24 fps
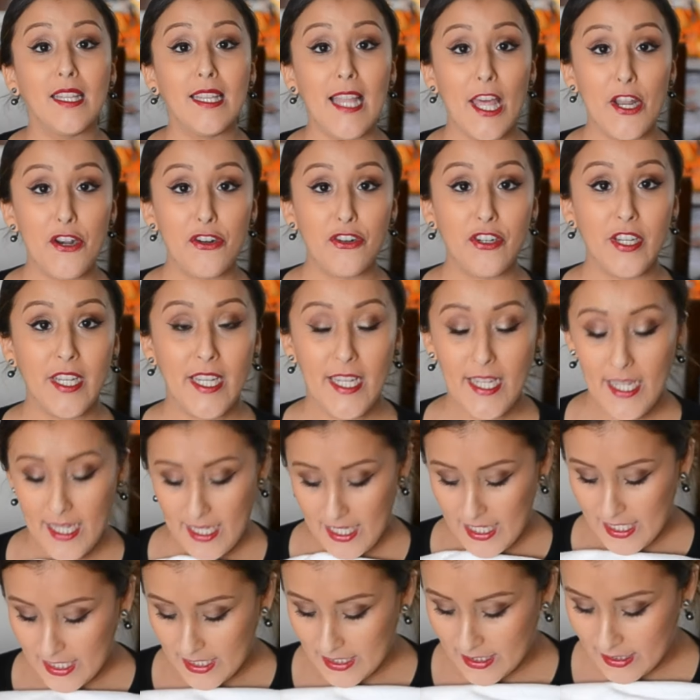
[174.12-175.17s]
lettering,
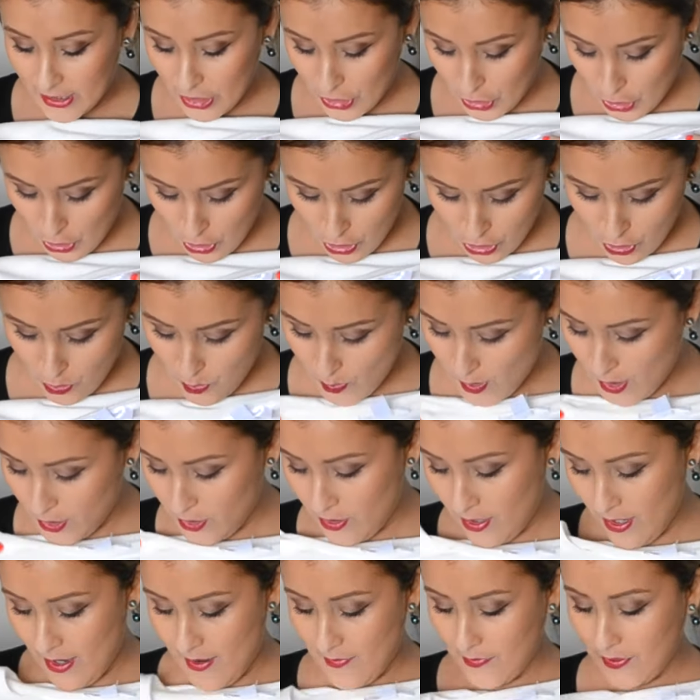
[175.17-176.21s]
the turquoise,
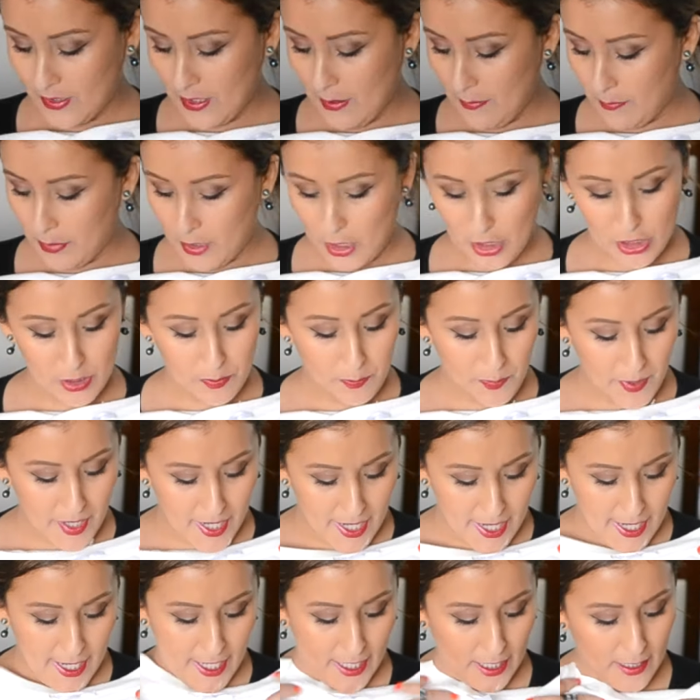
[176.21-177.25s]
you have some blush
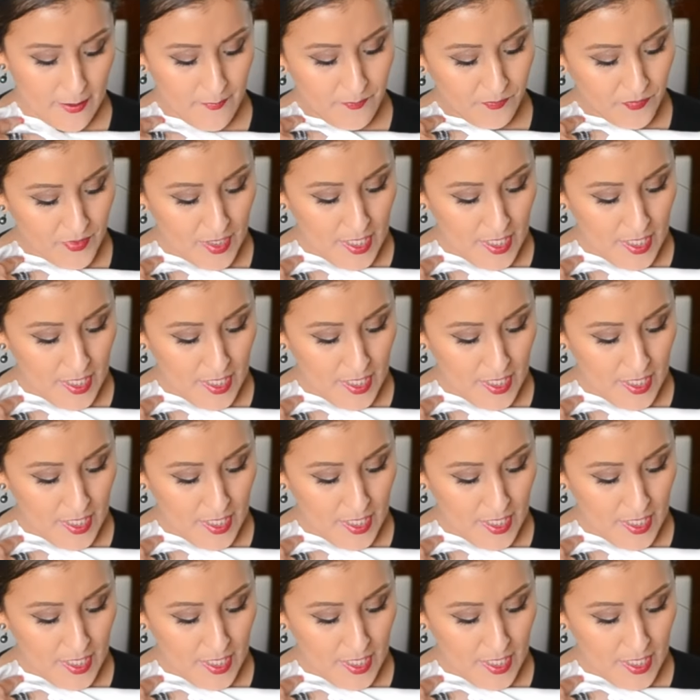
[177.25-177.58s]
pink,